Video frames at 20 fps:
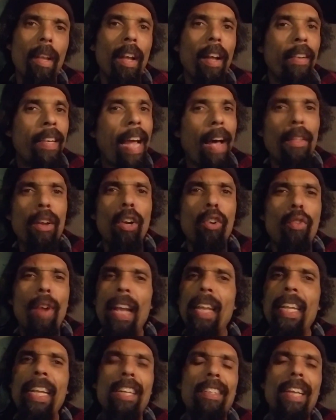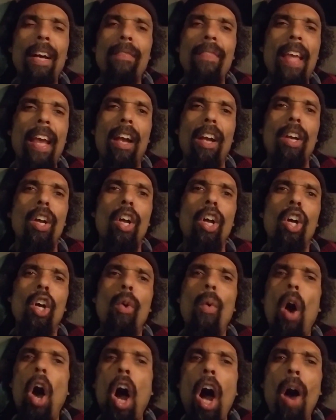Now, there are great leaders out there
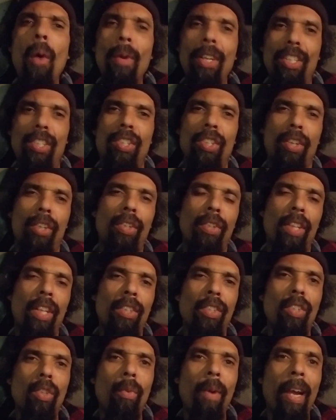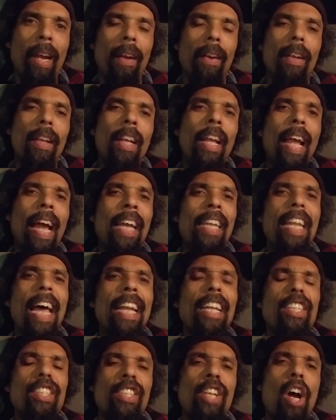who always circled their square and let
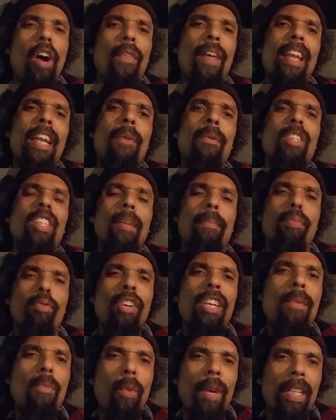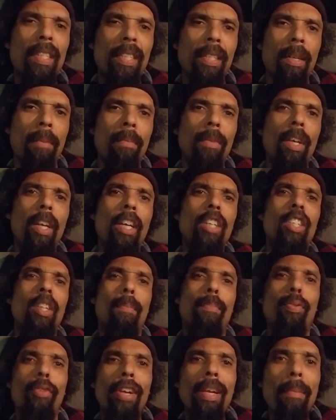us know that it was supreme wisdom,
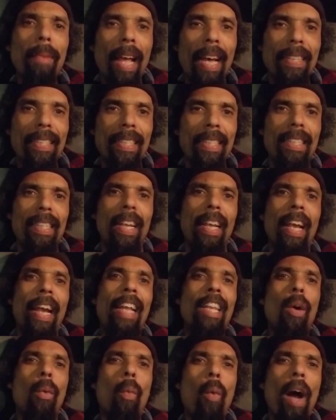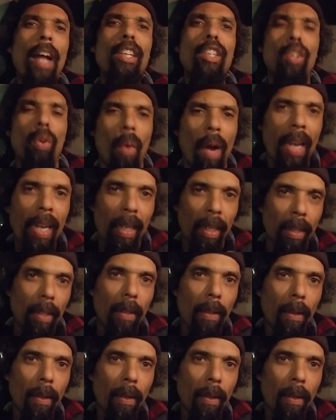supreme lessons, and the 120.